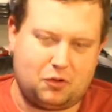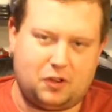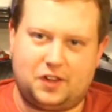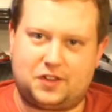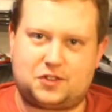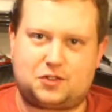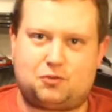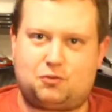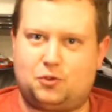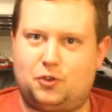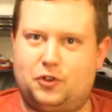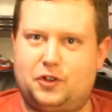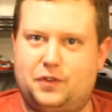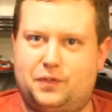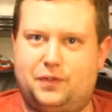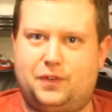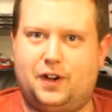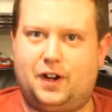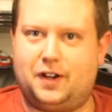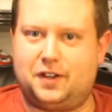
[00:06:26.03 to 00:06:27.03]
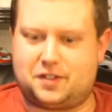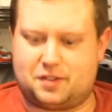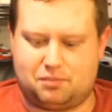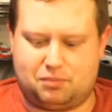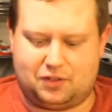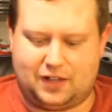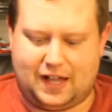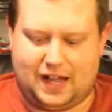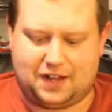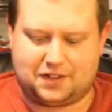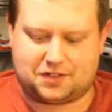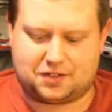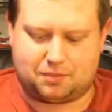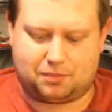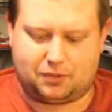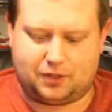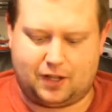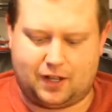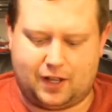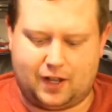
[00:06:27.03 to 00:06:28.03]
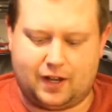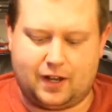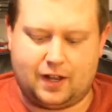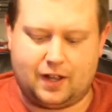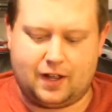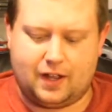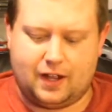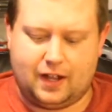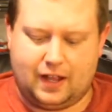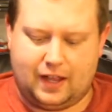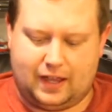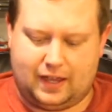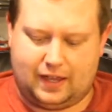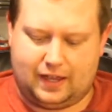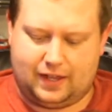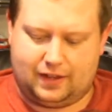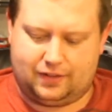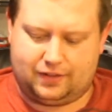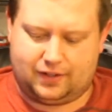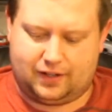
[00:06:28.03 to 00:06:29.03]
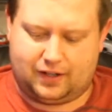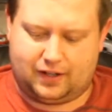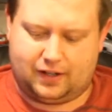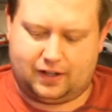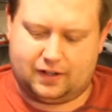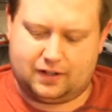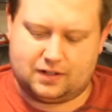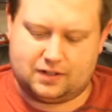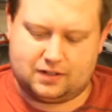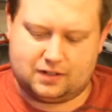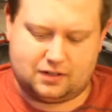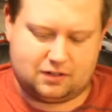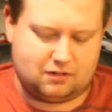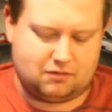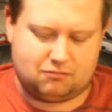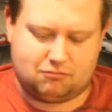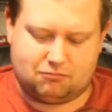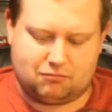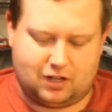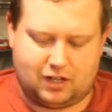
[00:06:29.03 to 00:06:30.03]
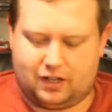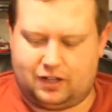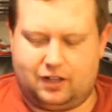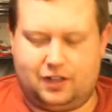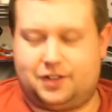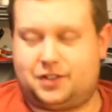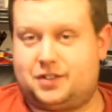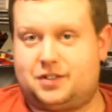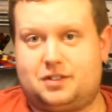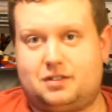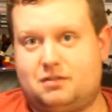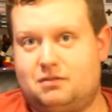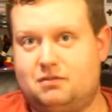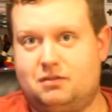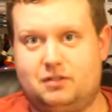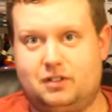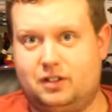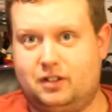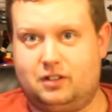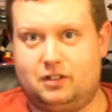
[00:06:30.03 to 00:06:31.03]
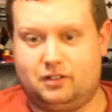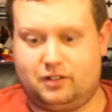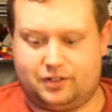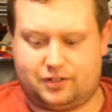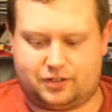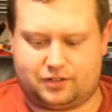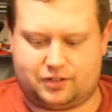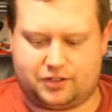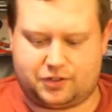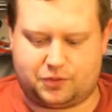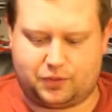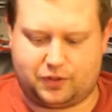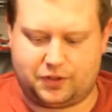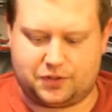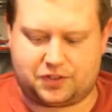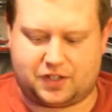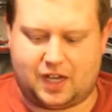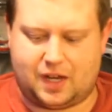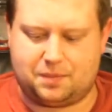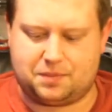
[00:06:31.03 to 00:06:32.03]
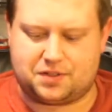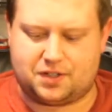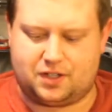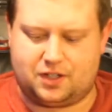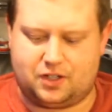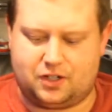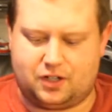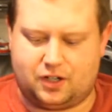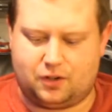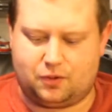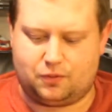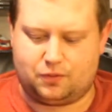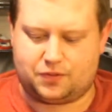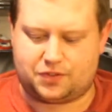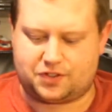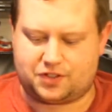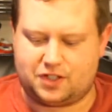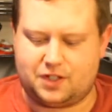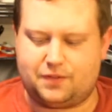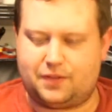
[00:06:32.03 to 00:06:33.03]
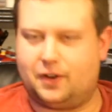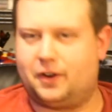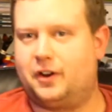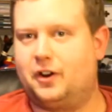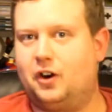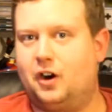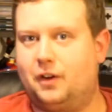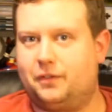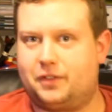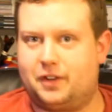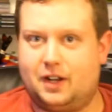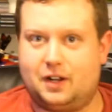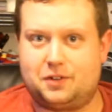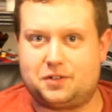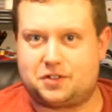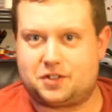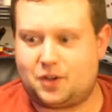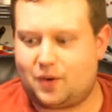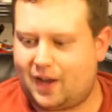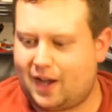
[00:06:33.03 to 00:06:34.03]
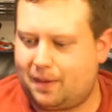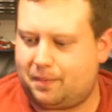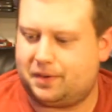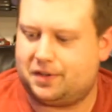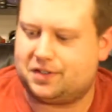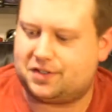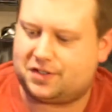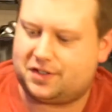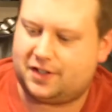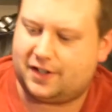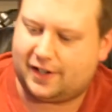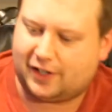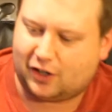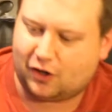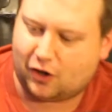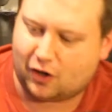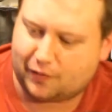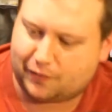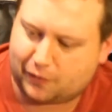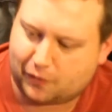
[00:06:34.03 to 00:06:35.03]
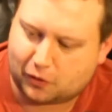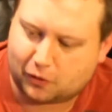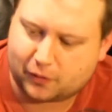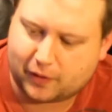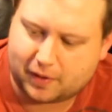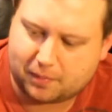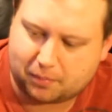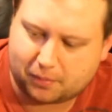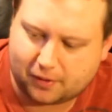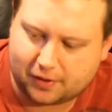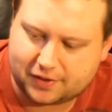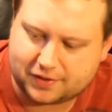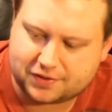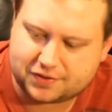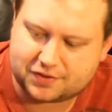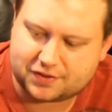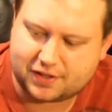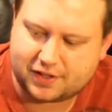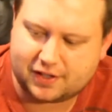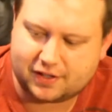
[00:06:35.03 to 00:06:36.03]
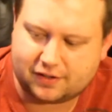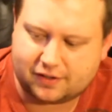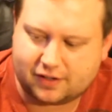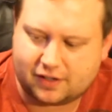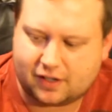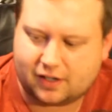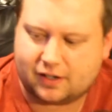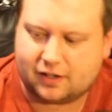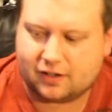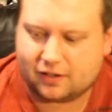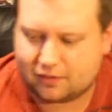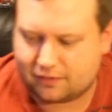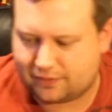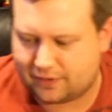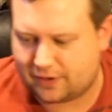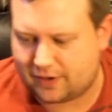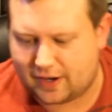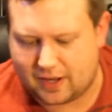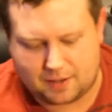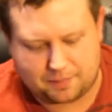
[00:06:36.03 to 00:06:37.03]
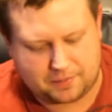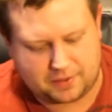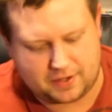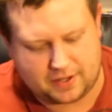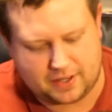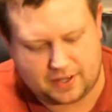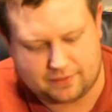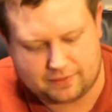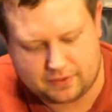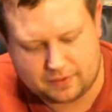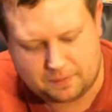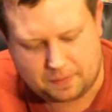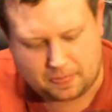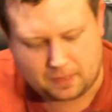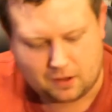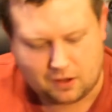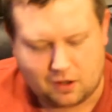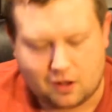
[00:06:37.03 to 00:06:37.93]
it's really fun. It's a blast to play, and it's just one of those games that you don't see very often. I was so happy to see it. I got it for a great price, and very happy to have it.